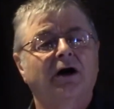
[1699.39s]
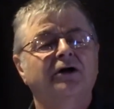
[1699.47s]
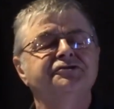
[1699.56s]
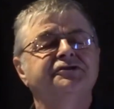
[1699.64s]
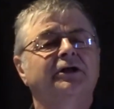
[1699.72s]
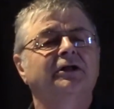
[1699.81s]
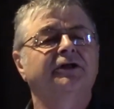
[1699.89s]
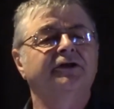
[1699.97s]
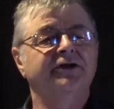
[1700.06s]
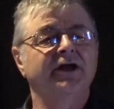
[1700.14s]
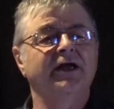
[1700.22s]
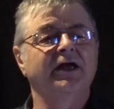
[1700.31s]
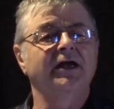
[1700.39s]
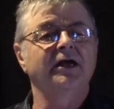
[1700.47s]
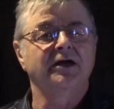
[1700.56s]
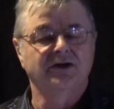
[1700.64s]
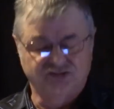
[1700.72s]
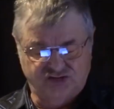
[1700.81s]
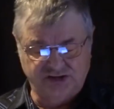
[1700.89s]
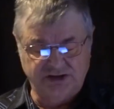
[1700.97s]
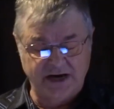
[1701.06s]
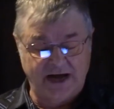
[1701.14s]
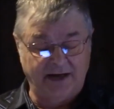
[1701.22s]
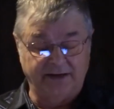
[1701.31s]
until the day she
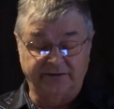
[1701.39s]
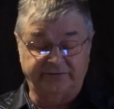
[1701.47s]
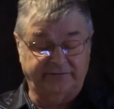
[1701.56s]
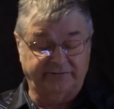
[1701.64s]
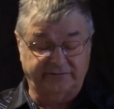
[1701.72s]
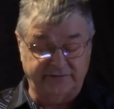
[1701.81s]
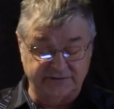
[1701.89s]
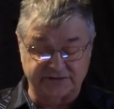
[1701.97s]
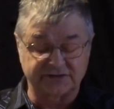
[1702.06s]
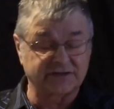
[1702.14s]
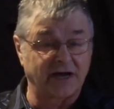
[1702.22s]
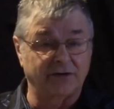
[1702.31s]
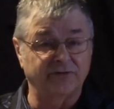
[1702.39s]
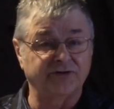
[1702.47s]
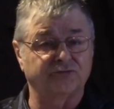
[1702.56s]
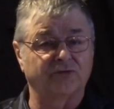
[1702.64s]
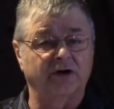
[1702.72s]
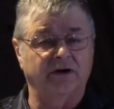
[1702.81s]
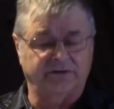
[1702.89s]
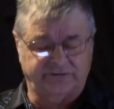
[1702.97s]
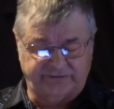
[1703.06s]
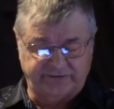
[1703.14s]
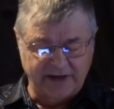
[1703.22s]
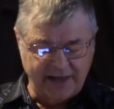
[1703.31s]
dies. This is how it
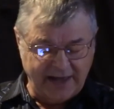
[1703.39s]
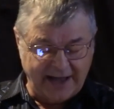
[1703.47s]
works.